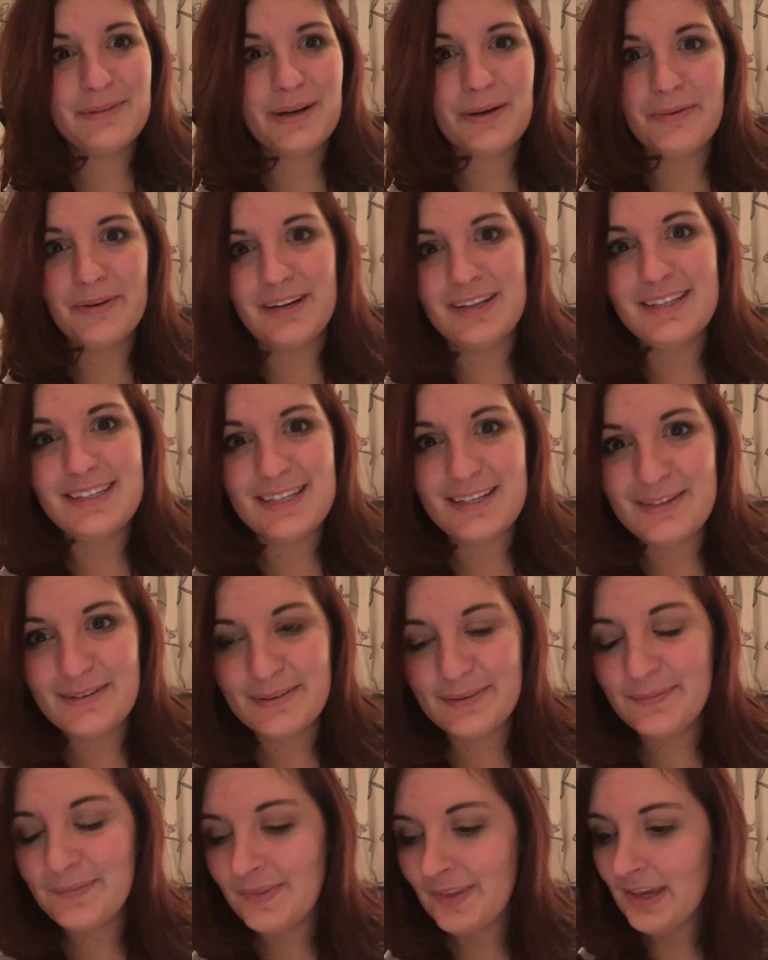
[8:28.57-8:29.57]
what I want to
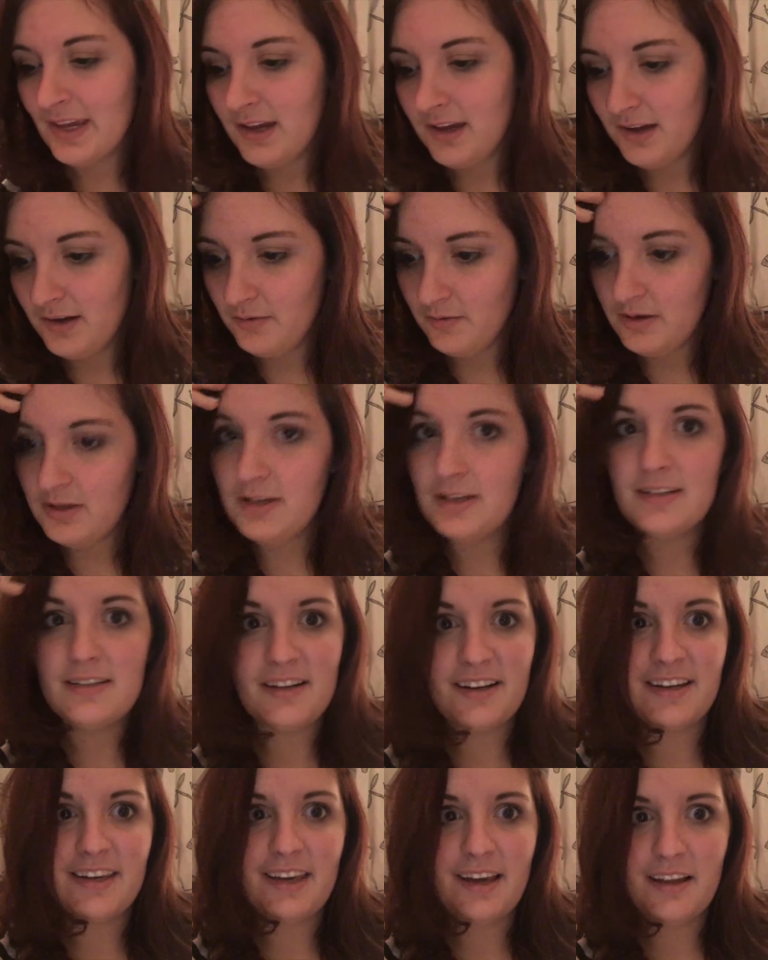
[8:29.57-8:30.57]
do, which is
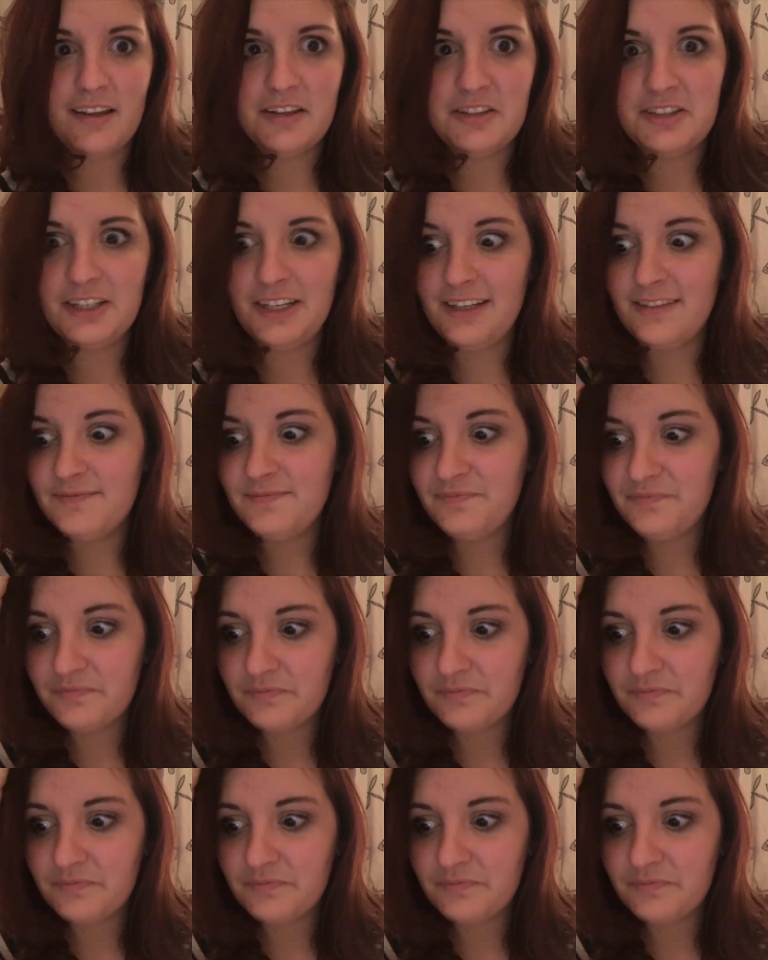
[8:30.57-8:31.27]
archaeology,